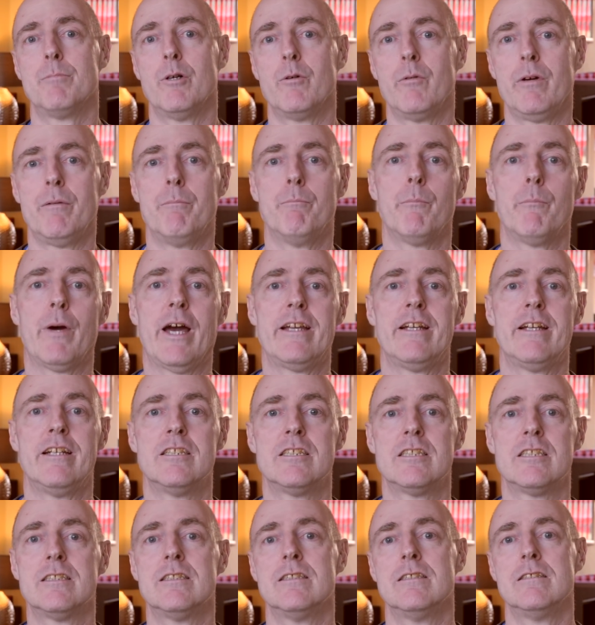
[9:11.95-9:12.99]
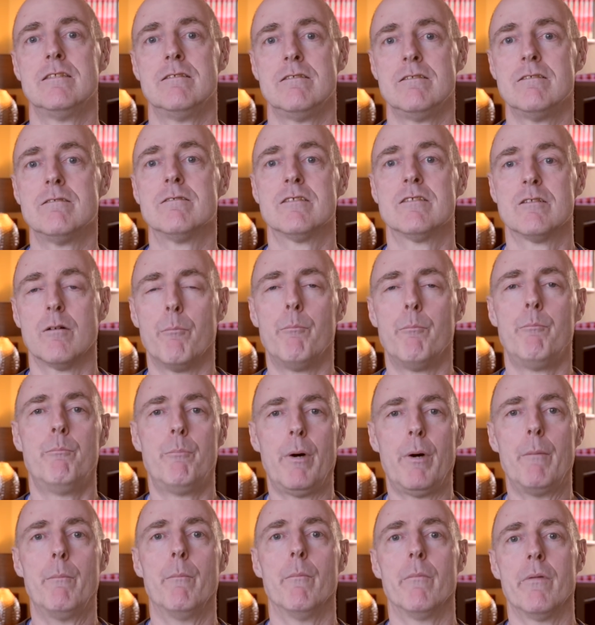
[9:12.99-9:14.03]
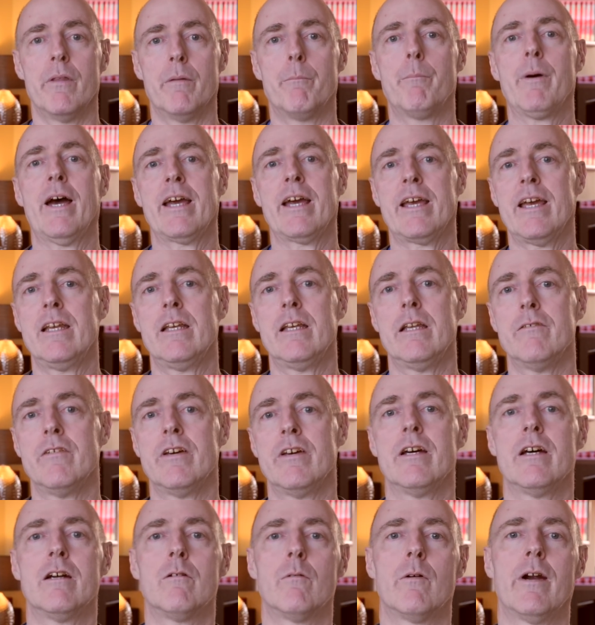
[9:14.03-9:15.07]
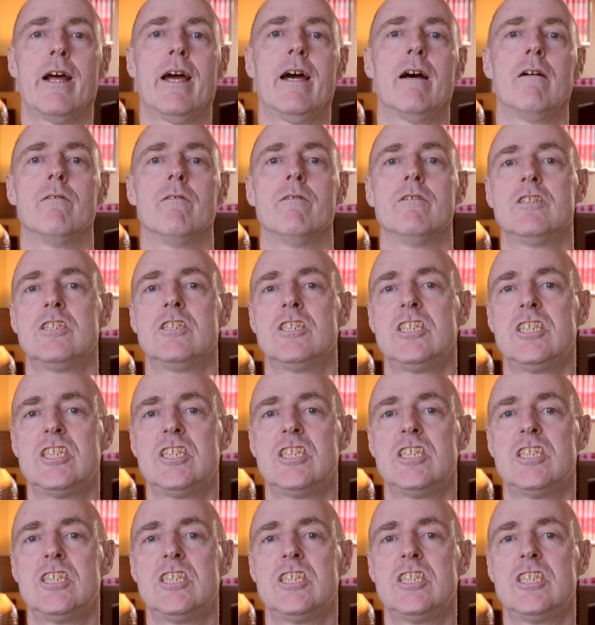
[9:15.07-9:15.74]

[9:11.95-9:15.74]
but we managed to sort of bump the back end of it around